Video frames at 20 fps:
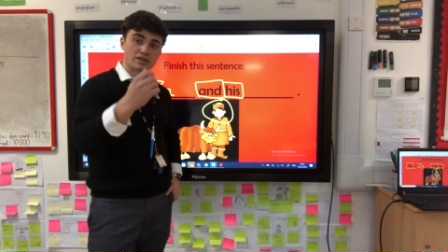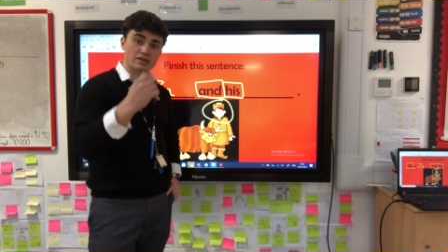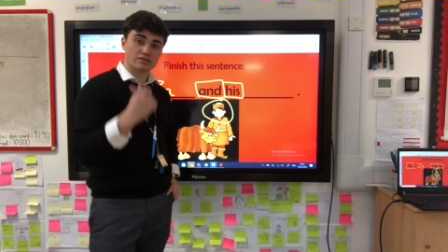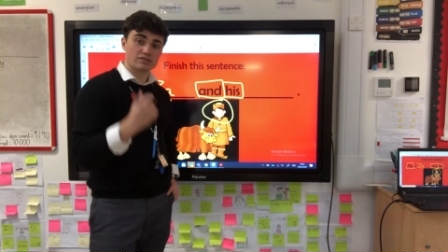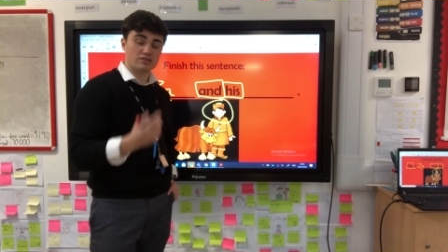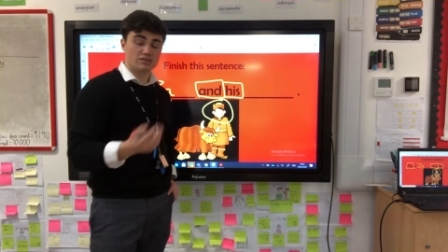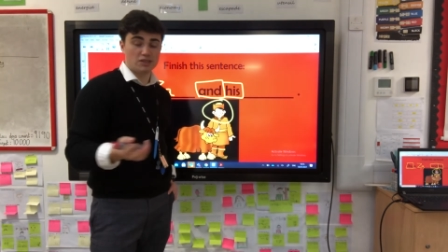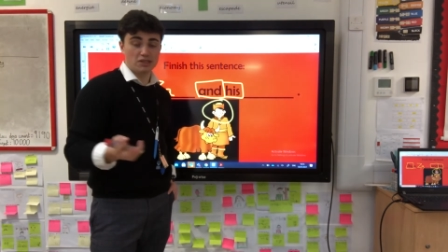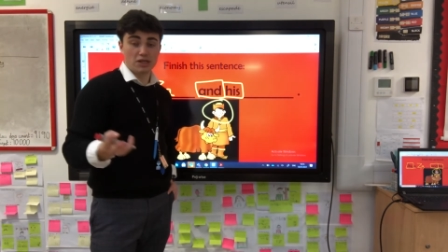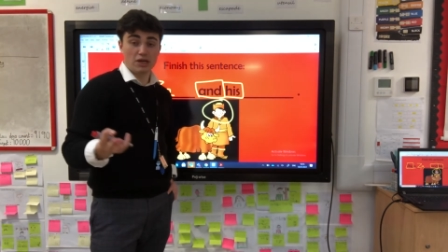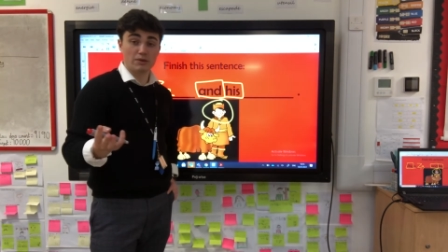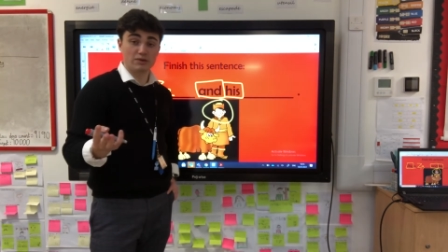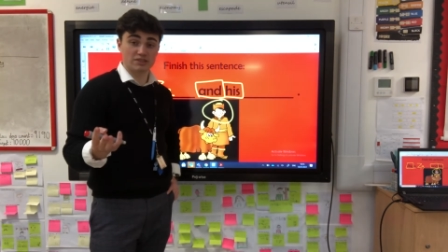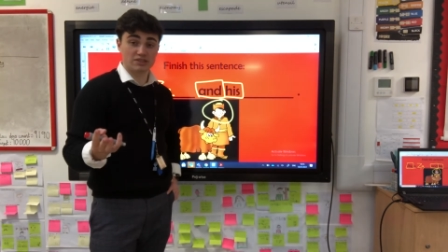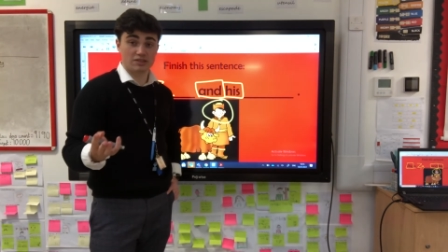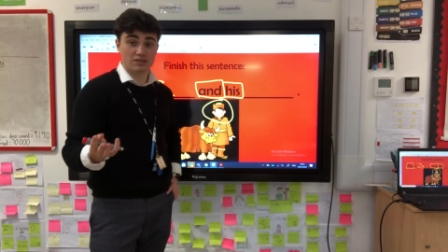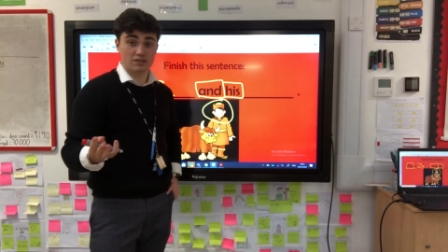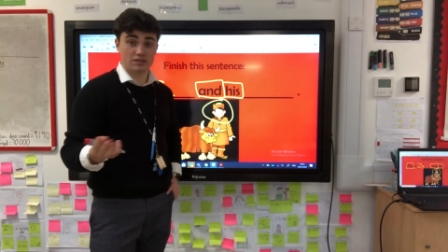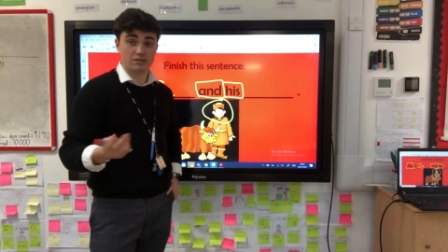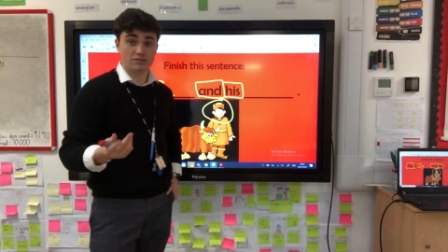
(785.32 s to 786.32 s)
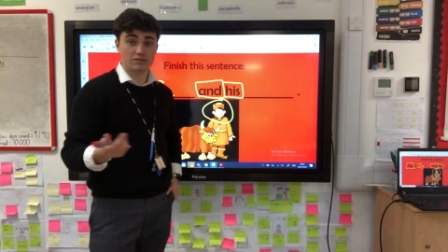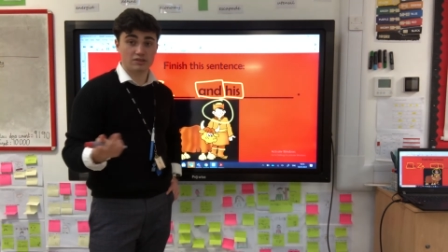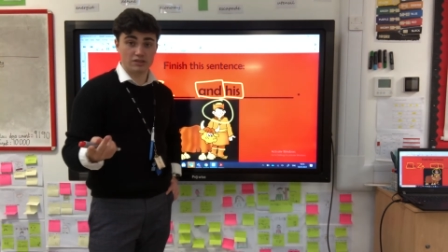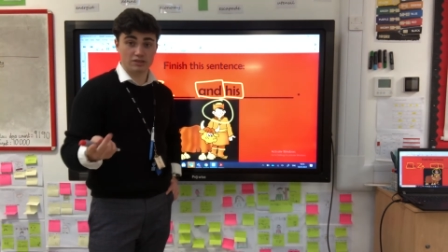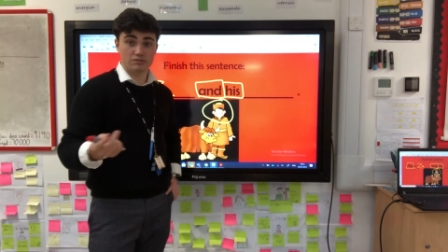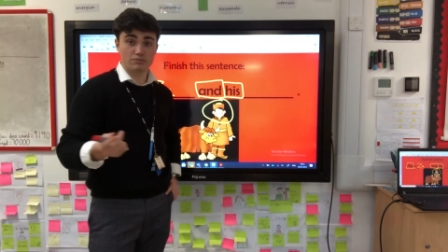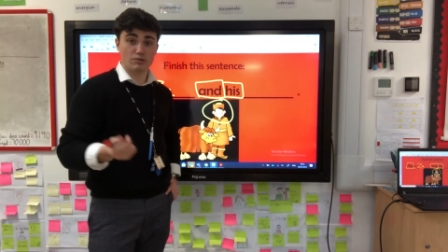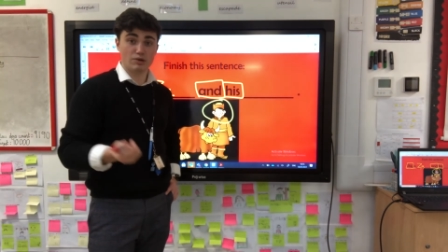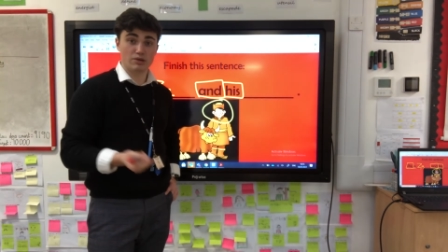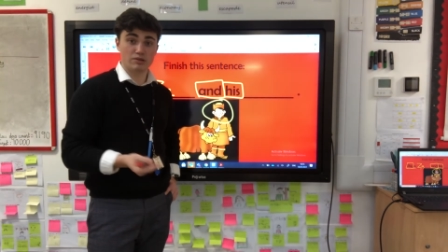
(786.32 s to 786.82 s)
So you know it's K. You,
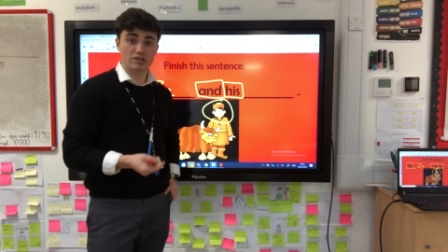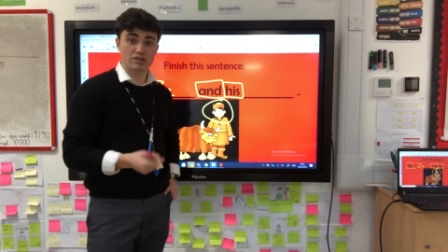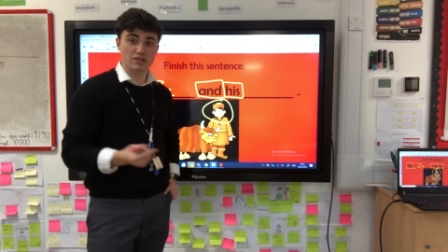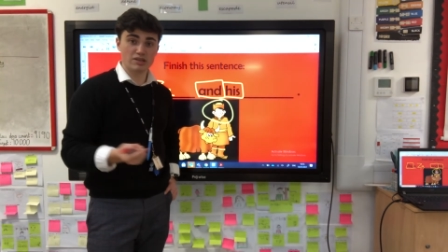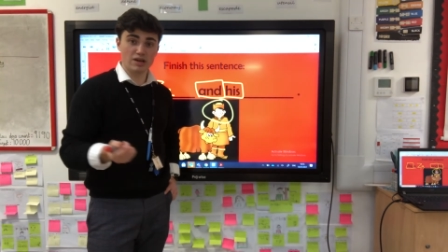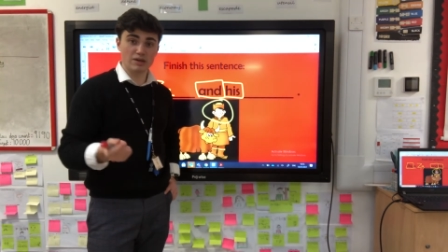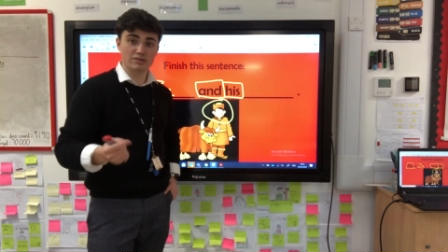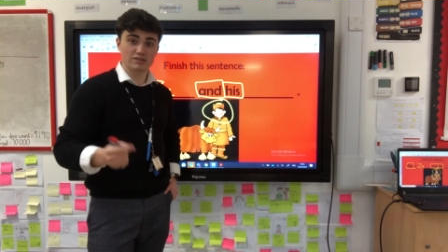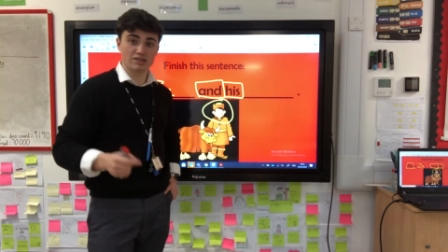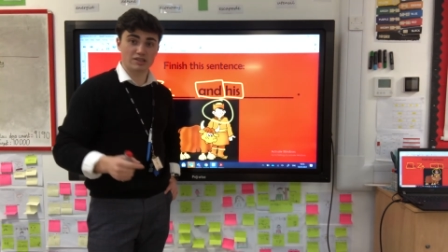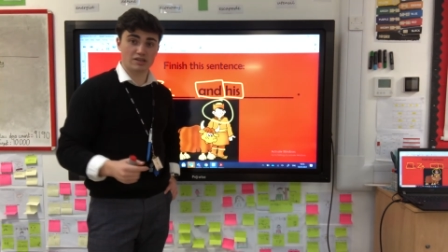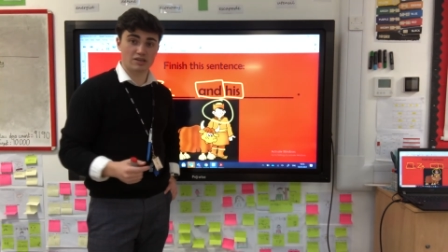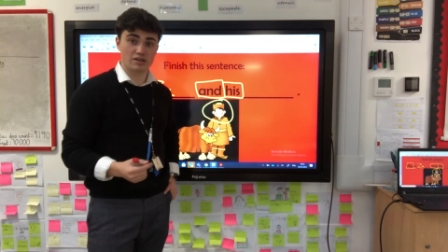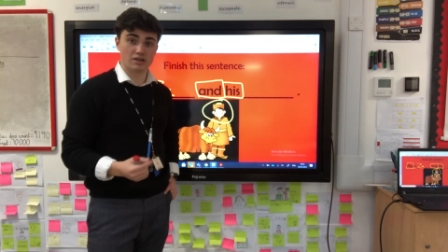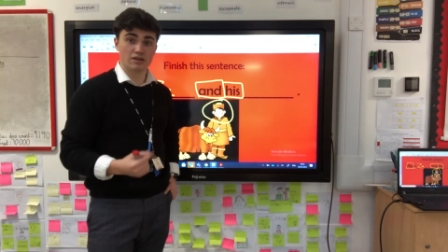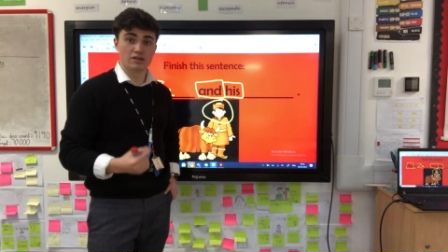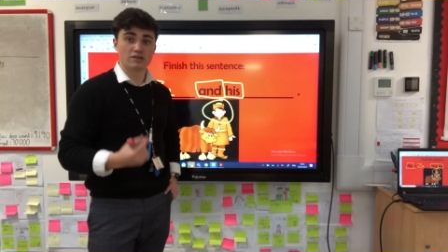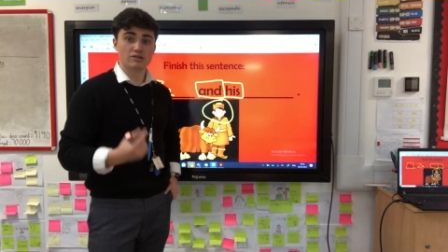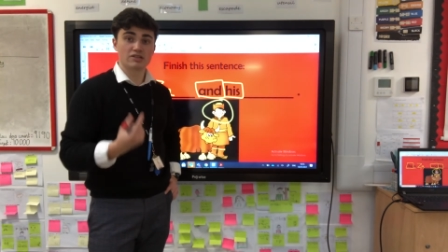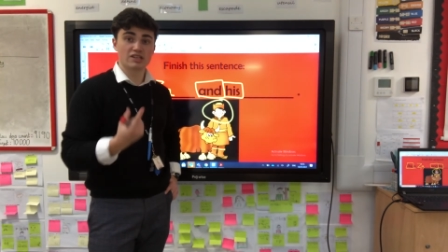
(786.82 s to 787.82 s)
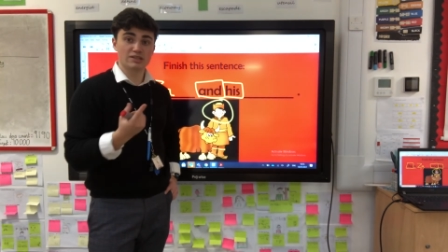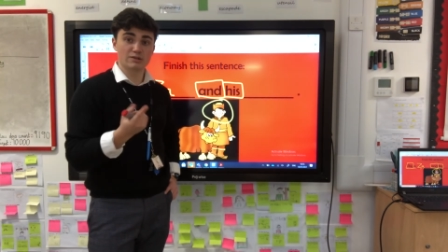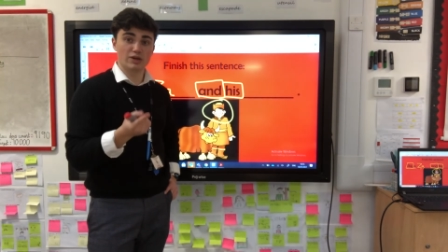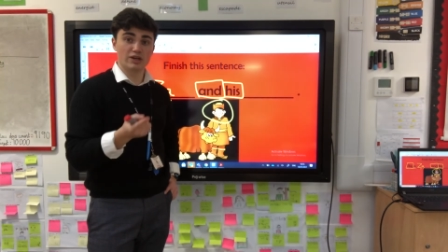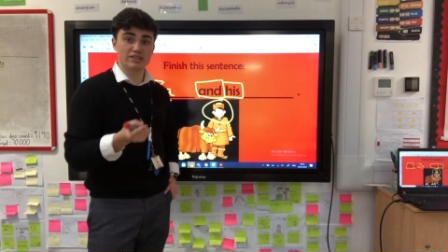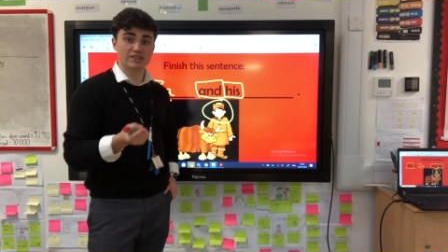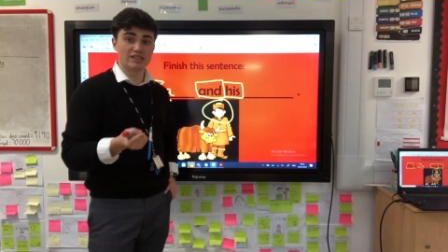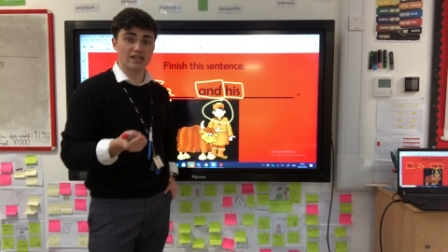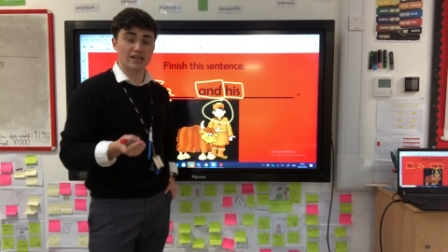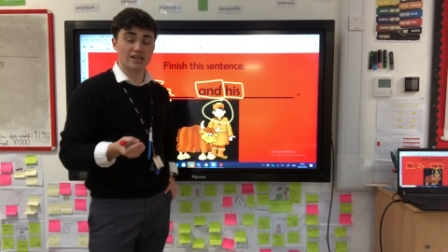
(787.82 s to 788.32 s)
well, you know it's a K. What
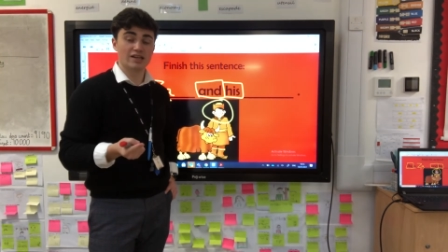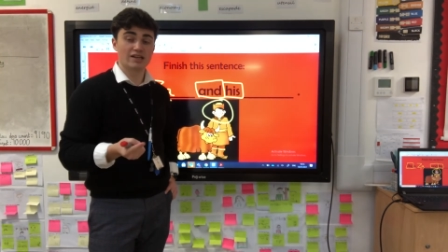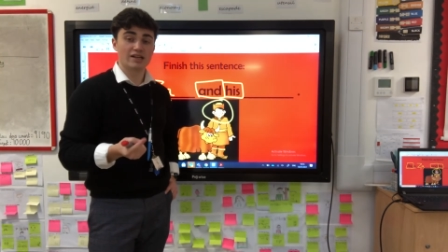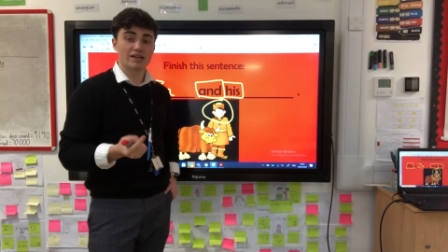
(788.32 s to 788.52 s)
is it?